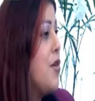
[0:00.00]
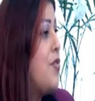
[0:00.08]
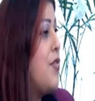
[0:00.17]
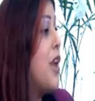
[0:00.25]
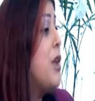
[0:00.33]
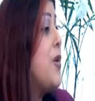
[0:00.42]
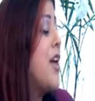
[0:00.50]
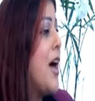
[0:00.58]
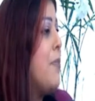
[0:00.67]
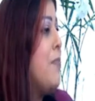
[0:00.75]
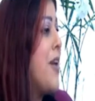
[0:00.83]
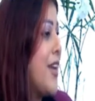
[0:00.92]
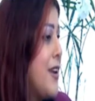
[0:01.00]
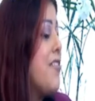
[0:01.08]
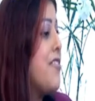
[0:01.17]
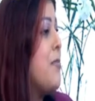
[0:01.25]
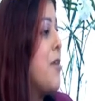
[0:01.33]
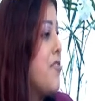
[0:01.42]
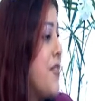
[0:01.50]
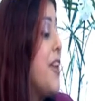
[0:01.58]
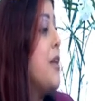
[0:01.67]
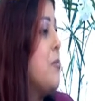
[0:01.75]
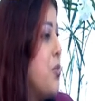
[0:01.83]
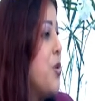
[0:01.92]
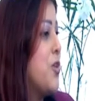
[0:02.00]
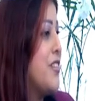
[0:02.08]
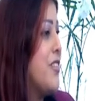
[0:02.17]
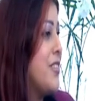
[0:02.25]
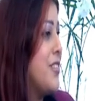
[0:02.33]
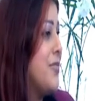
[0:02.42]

Following up mechanism is very important.